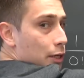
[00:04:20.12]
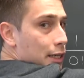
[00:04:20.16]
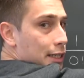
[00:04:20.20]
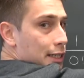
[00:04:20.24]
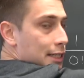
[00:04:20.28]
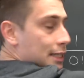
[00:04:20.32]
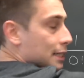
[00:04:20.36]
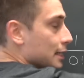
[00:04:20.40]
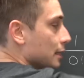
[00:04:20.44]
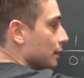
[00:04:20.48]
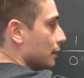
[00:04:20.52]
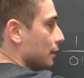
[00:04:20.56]
right
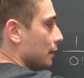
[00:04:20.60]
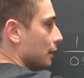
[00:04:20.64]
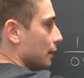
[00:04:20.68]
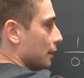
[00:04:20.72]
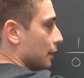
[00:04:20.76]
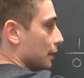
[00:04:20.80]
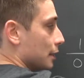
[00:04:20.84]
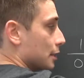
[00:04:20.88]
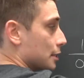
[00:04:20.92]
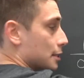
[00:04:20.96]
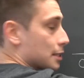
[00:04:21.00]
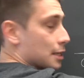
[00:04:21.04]
here
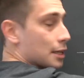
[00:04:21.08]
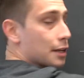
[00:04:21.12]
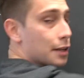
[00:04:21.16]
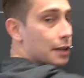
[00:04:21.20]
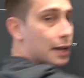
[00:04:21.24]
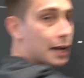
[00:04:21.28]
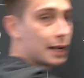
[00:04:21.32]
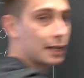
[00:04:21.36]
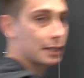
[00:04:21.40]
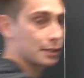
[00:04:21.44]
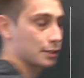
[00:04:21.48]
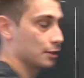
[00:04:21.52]
is
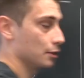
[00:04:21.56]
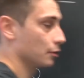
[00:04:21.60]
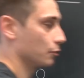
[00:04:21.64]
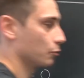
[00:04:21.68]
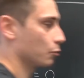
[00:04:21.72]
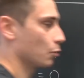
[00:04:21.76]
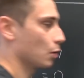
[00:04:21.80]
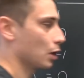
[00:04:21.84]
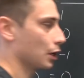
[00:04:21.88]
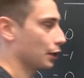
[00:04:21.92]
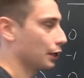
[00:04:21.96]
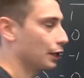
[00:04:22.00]

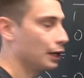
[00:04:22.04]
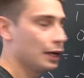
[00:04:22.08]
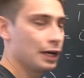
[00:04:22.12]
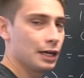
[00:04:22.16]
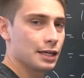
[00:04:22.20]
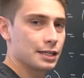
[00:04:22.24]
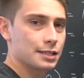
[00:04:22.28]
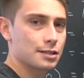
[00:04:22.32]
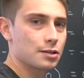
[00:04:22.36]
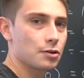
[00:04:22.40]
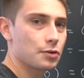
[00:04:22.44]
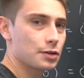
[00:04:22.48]
negative 1.
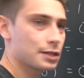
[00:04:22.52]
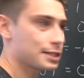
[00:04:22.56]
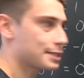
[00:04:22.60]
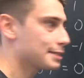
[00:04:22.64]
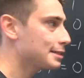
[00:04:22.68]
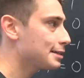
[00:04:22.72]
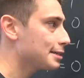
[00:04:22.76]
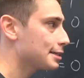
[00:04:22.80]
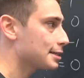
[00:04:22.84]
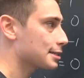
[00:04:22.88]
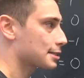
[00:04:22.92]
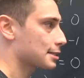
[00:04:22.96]
So you
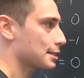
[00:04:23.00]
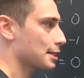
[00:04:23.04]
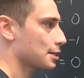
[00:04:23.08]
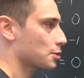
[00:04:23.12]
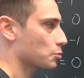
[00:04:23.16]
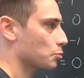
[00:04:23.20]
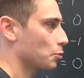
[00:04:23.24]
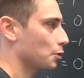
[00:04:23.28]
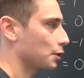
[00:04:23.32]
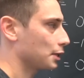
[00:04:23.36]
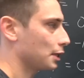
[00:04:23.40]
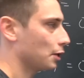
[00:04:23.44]
see this
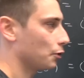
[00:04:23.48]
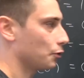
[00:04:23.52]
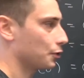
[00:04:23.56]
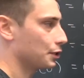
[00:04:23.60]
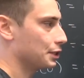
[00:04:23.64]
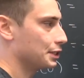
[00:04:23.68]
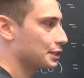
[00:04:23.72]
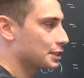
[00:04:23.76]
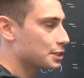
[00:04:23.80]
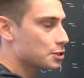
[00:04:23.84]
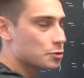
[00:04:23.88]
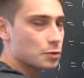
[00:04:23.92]
does work out,
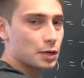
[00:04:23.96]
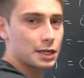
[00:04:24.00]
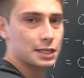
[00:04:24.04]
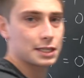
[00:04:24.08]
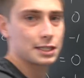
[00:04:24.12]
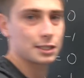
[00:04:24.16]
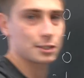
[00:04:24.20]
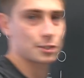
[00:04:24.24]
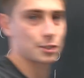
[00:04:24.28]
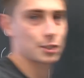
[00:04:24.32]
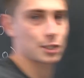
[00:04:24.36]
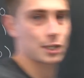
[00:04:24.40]
and this right
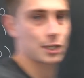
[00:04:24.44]
here is